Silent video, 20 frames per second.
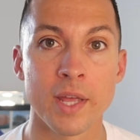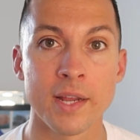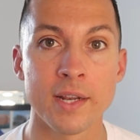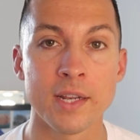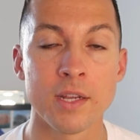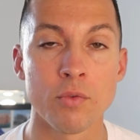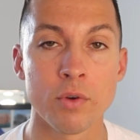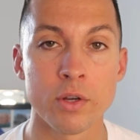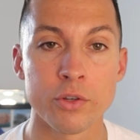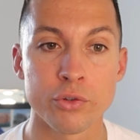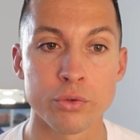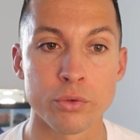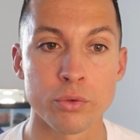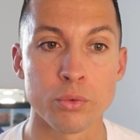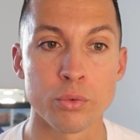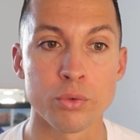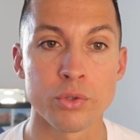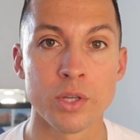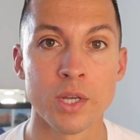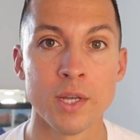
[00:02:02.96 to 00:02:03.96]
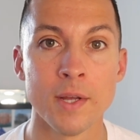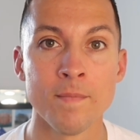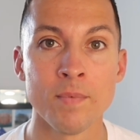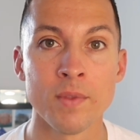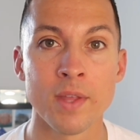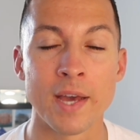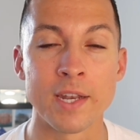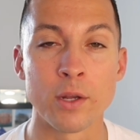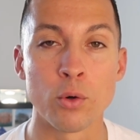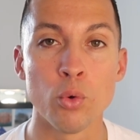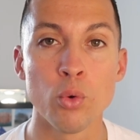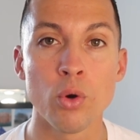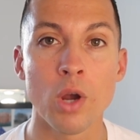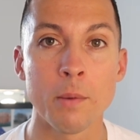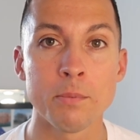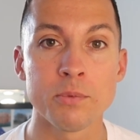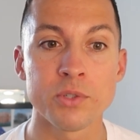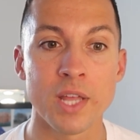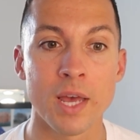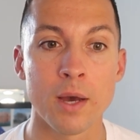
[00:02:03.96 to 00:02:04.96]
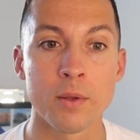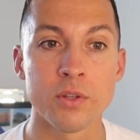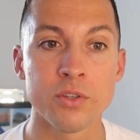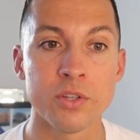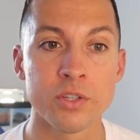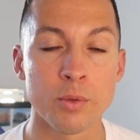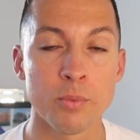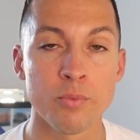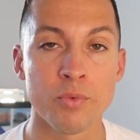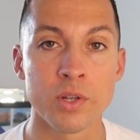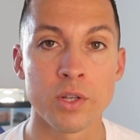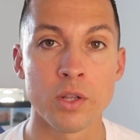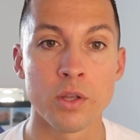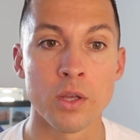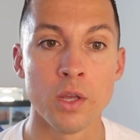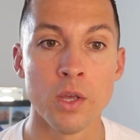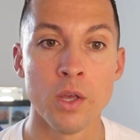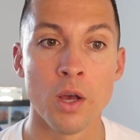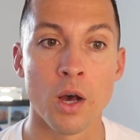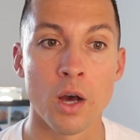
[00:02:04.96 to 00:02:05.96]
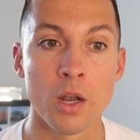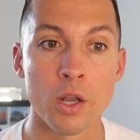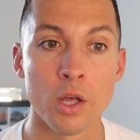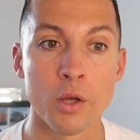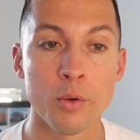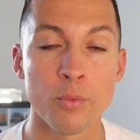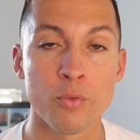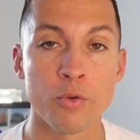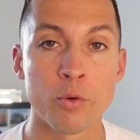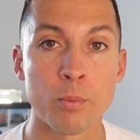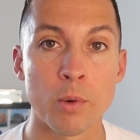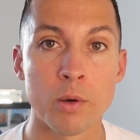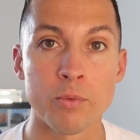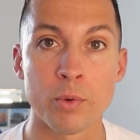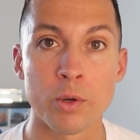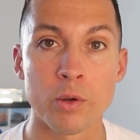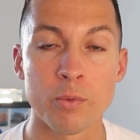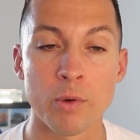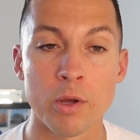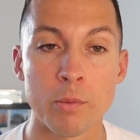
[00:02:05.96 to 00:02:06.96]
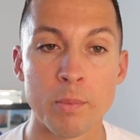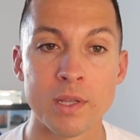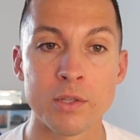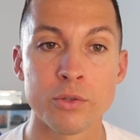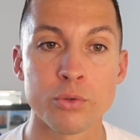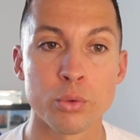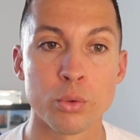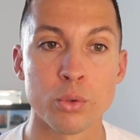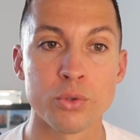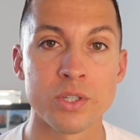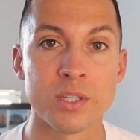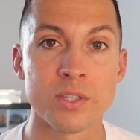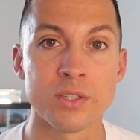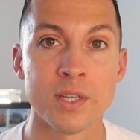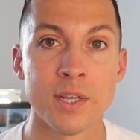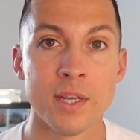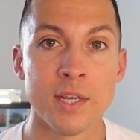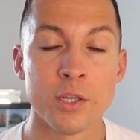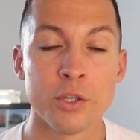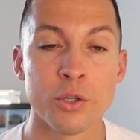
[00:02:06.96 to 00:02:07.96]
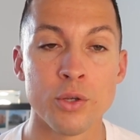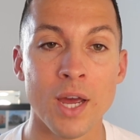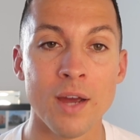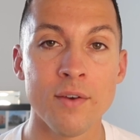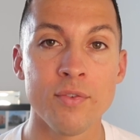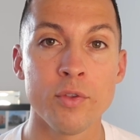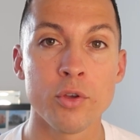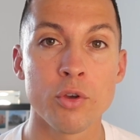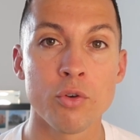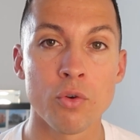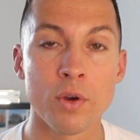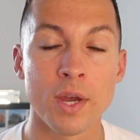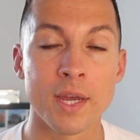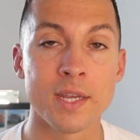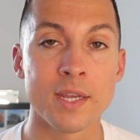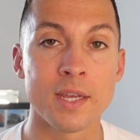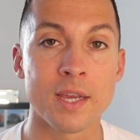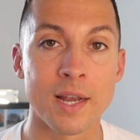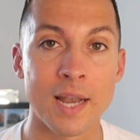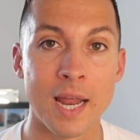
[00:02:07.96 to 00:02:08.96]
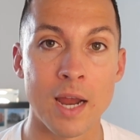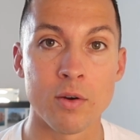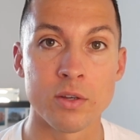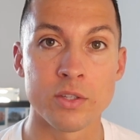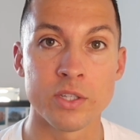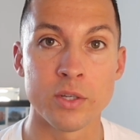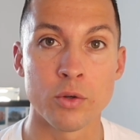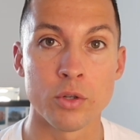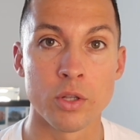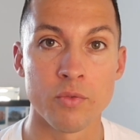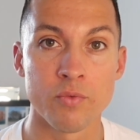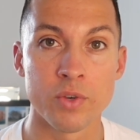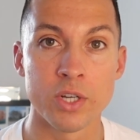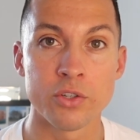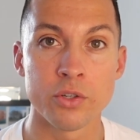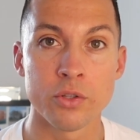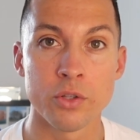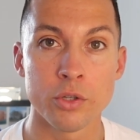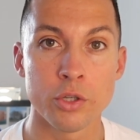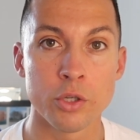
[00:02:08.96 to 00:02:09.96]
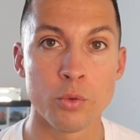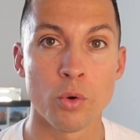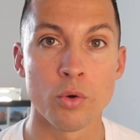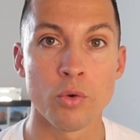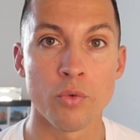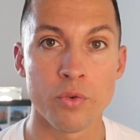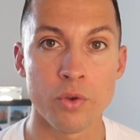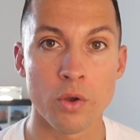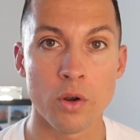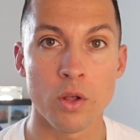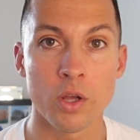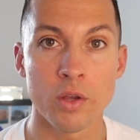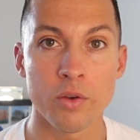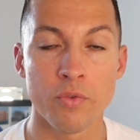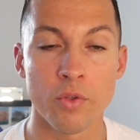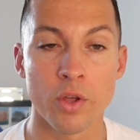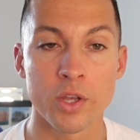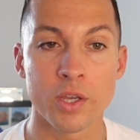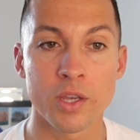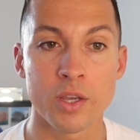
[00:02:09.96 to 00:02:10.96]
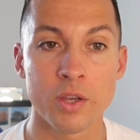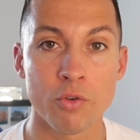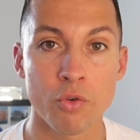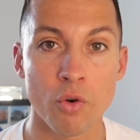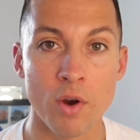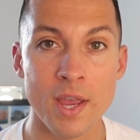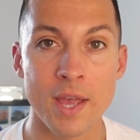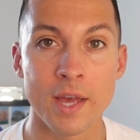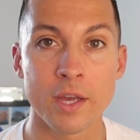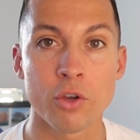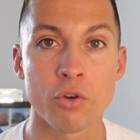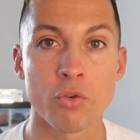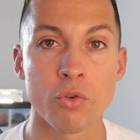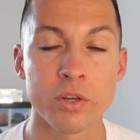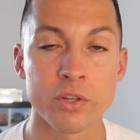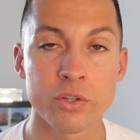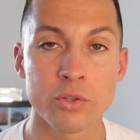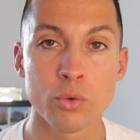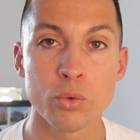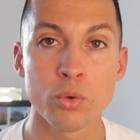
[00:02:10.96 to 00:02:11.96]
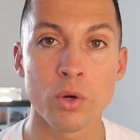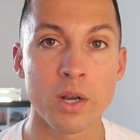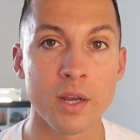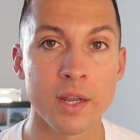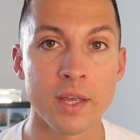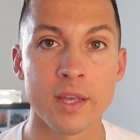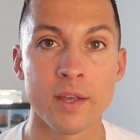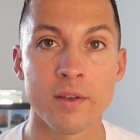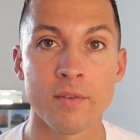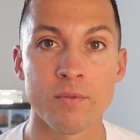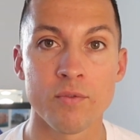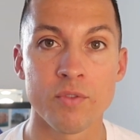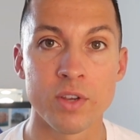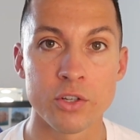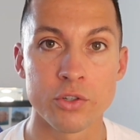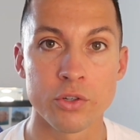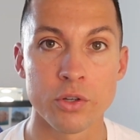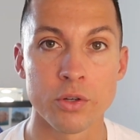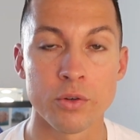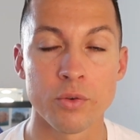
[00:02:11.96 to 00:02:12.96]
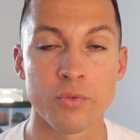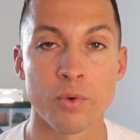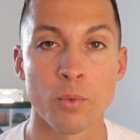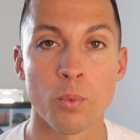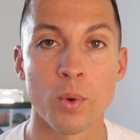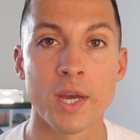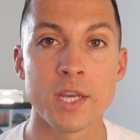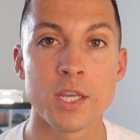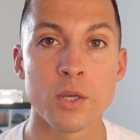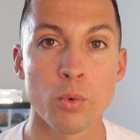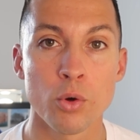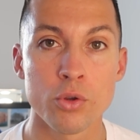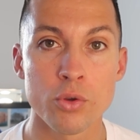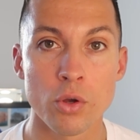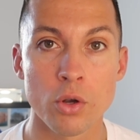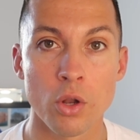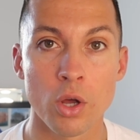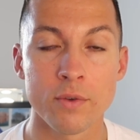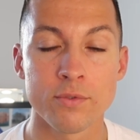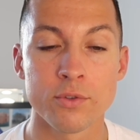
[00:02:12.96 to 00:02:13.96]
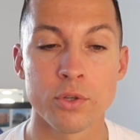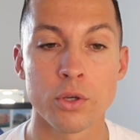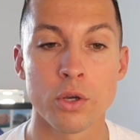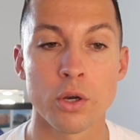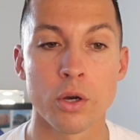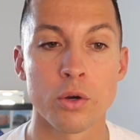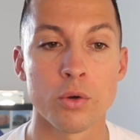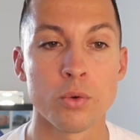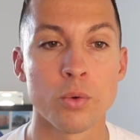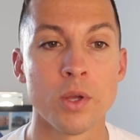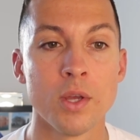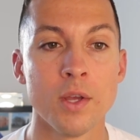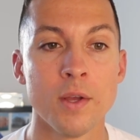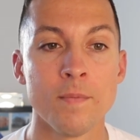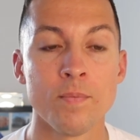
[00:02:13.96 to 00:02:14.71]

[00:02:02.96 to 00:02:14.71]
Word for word: daily rituals? And it all comes down, this is something that I learned from one of my mentors is you have to create clarity on the vision that you want for your life. Like create a crystal clear vision for where you want your life to go